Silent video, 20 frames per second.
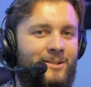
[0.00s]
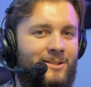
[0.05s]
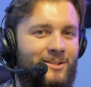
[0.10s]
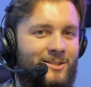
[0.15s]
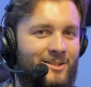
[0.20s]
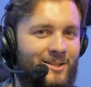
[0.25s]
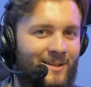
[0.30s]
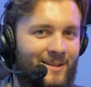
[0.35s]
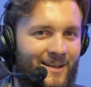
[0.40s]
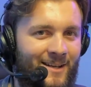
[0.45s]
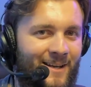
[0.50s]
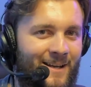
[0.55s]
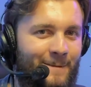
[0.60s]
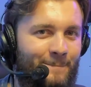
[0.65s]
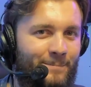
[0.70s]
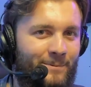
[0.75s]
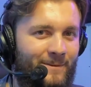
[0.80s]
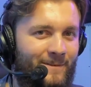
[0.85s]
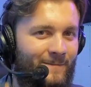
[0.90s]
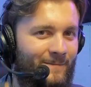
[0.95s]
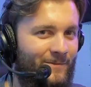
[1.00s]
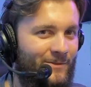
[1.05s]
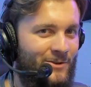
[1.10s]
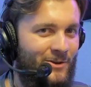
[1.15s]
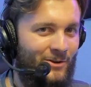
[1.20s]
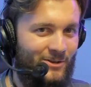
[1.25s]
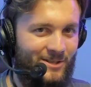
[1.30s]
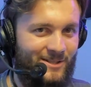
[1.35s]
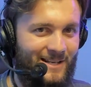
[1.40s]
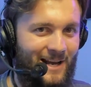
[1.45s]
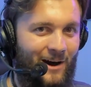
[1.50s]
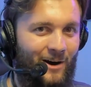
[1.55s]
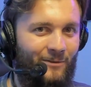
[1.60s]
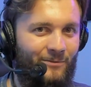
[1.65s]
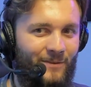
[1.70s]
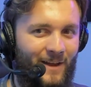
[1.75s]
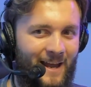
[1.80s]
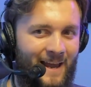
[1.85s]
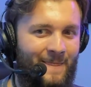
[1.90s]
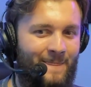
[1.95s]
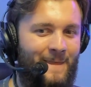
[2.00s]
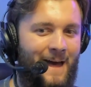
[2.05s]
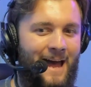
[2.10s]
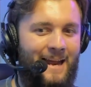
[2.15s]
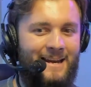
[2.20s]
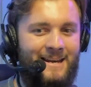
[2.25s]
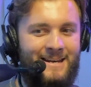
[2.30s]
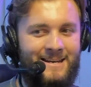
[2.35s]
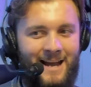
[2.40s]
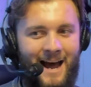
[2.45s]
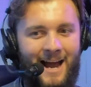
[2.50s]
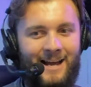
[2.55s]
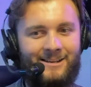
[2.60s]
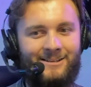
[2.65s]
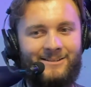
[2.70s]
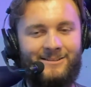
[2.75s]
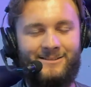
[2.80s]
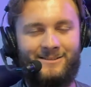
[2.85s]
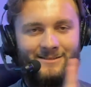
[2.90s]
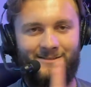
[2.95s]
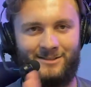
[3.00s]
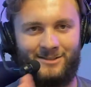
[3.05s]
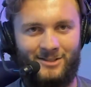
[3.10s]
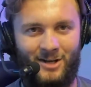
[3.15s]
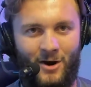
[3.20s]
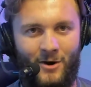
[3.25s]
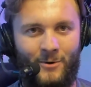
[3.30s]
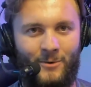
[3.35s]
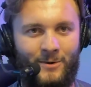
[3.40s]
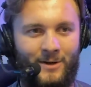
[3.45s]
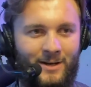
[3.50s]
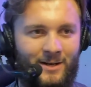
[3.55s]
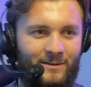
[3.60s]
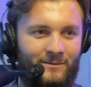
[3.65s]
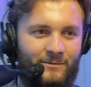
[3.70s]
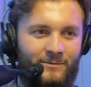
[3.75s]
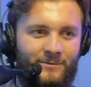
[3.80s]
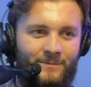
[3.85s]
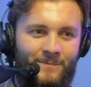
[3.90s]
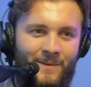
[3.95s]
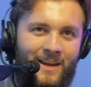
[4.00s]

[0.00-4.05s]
to keep yourself in that nice zone of